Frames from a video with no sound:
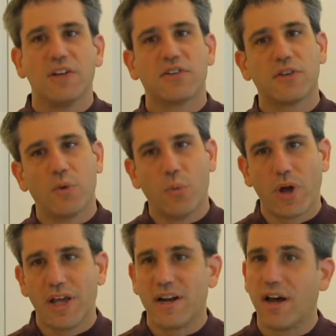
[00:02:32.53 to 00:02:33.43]
so that
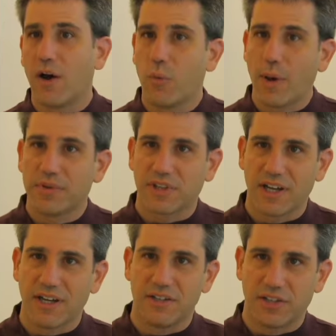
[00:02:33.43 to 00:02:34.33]
when a
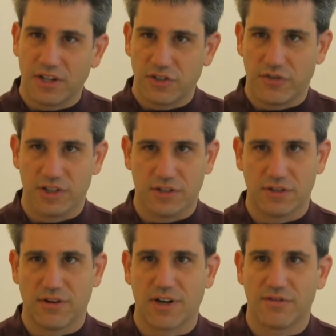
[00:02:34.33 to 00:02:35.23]
website does feature
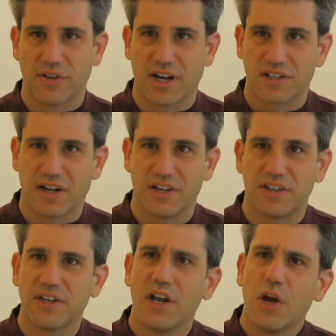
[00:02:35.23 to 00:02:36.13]
a lot of Flash
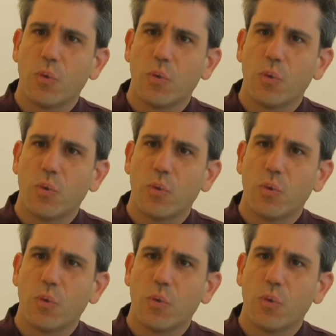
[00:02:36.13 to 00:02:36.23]
content,